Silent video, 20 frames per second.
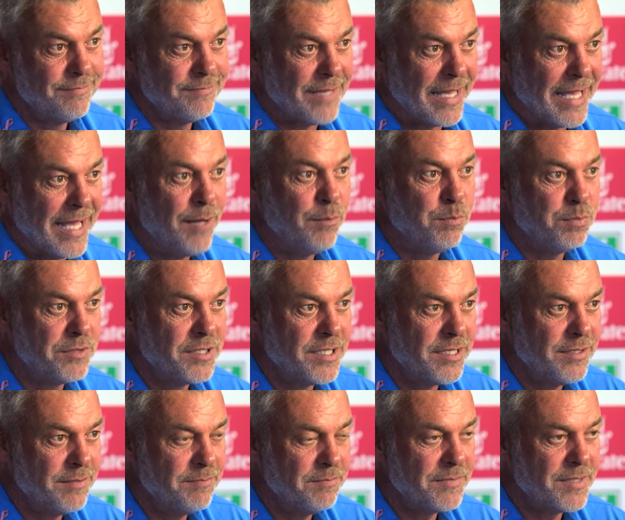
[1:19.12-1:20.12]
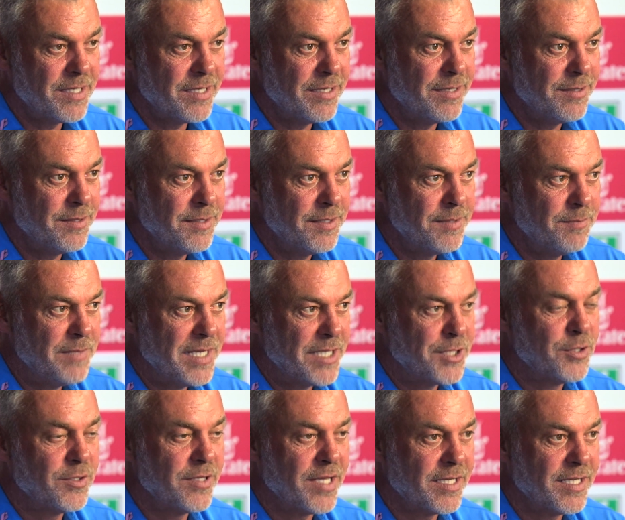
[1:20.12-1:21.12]
help to make
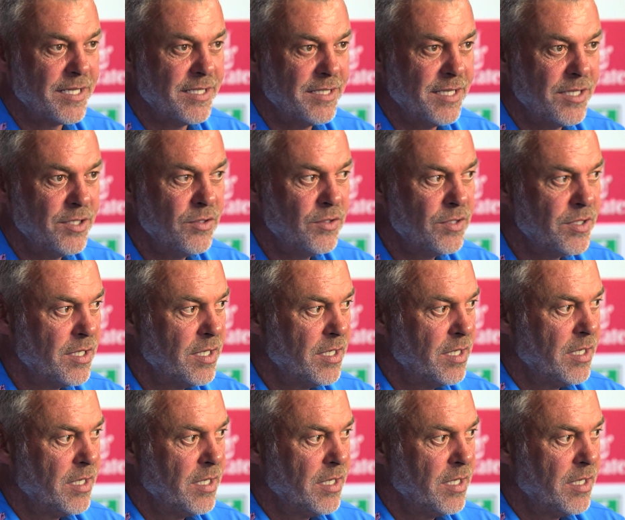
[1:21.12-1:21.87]
sure that continues.